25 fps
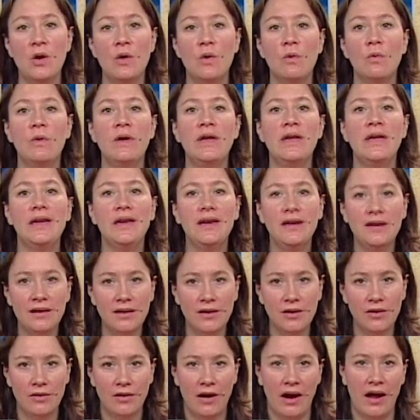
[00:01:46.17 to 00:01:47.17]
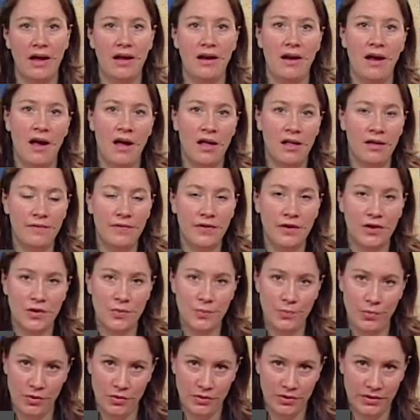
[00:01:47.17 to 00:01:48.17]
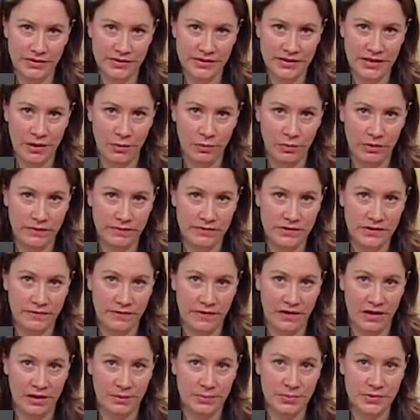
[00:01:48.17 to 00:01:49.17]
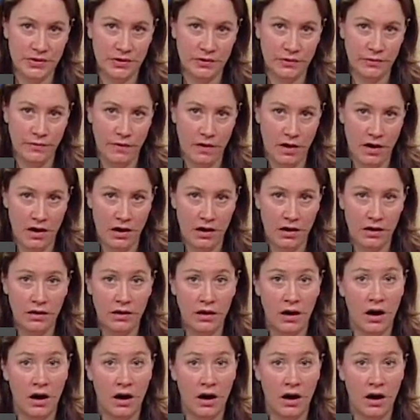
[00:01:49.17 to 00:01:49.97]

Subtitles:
We integrate all of the components that we've developed so far.